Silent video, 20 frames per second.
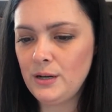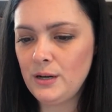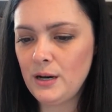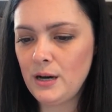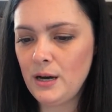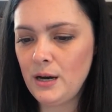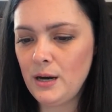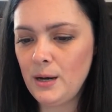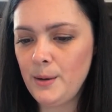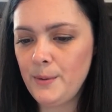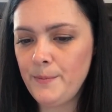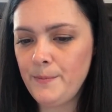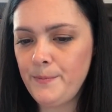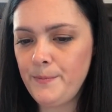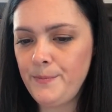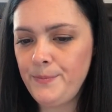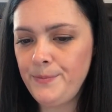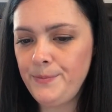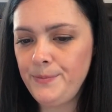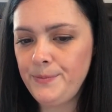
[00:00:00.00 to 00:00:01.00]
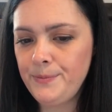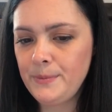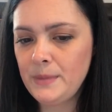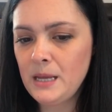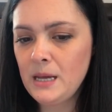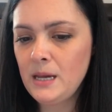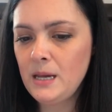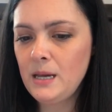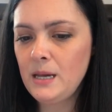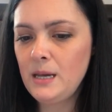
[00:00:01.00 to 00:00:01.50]
um,
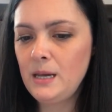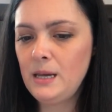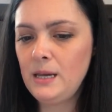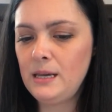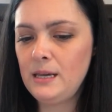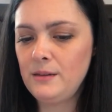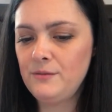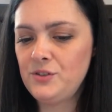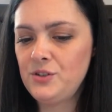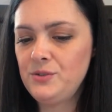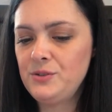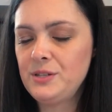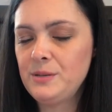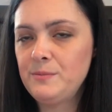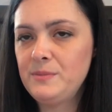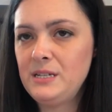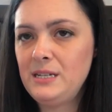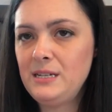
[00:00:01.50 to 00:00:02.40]
it gives you some